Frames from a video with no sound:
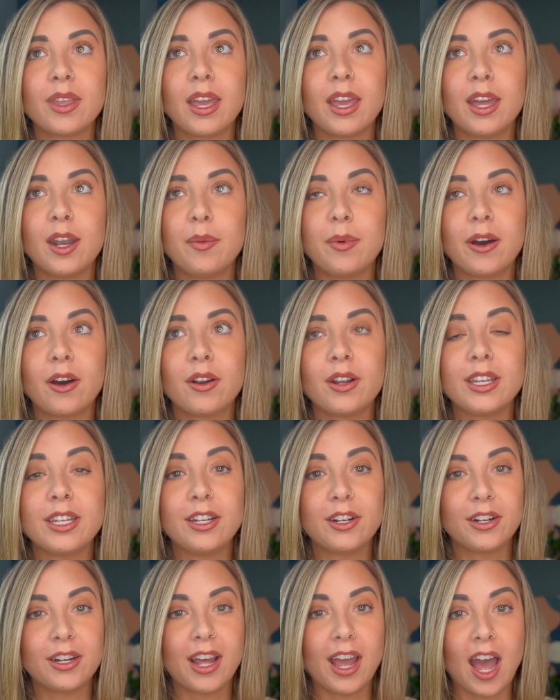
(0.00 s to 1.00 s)
And about a
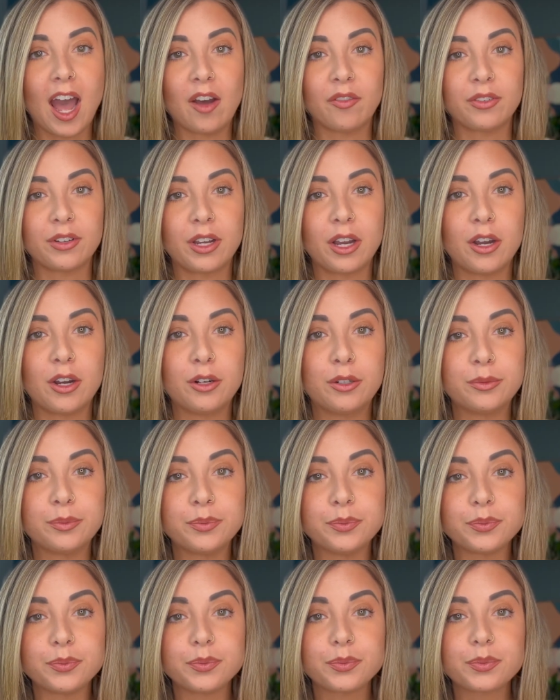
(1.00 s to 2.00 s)
year and a half
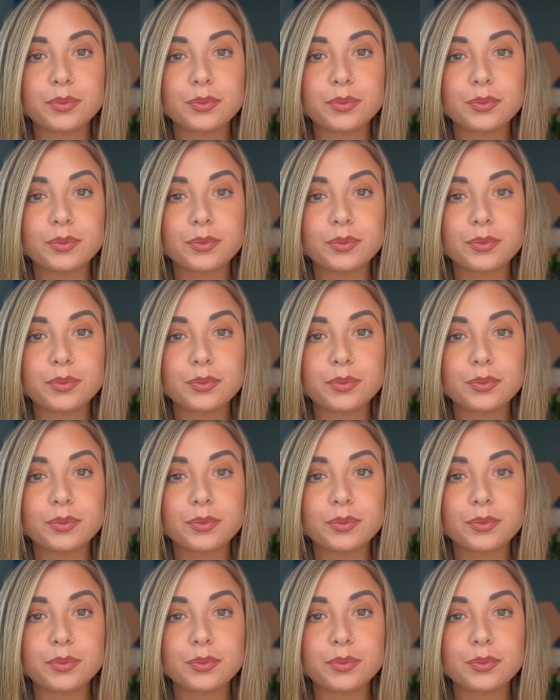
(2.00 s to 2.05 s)
ago,